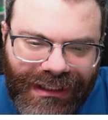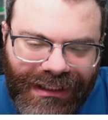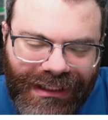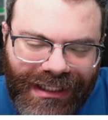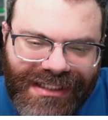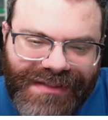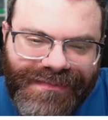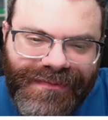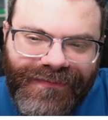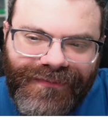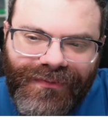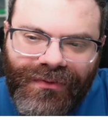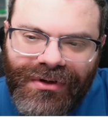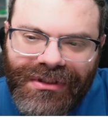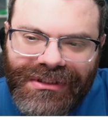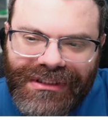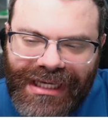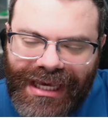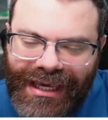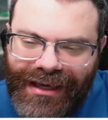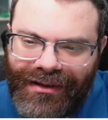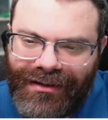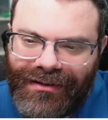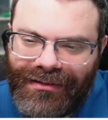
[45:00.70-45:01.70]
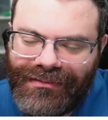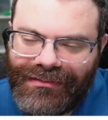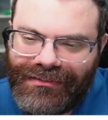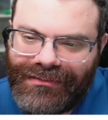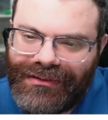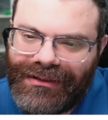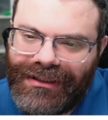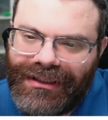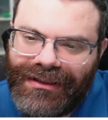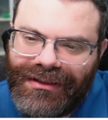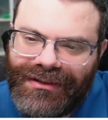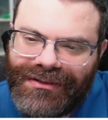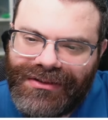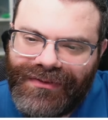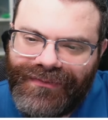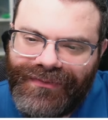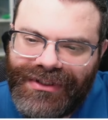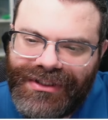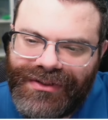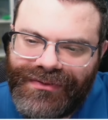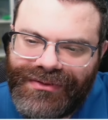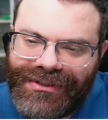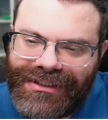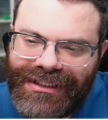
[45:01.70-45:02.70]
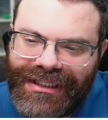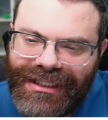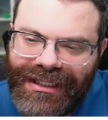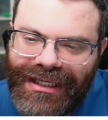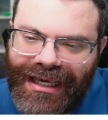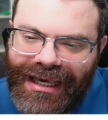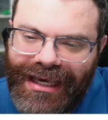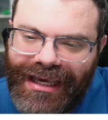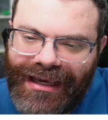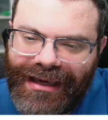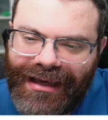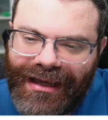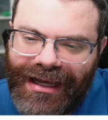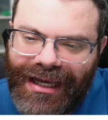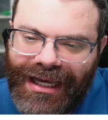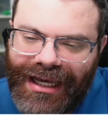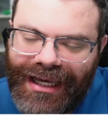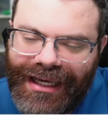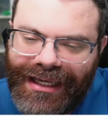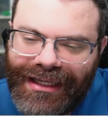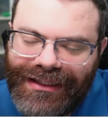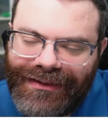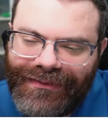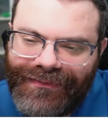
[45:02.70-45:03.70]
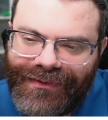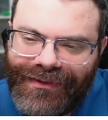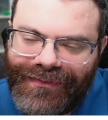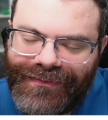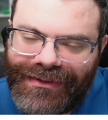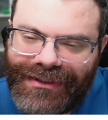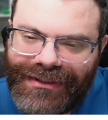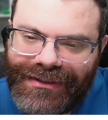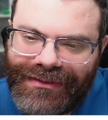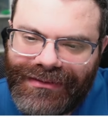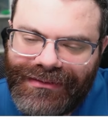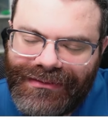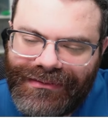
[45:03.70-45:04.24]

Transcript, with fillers: It's before tail. So if we do TAI, we would,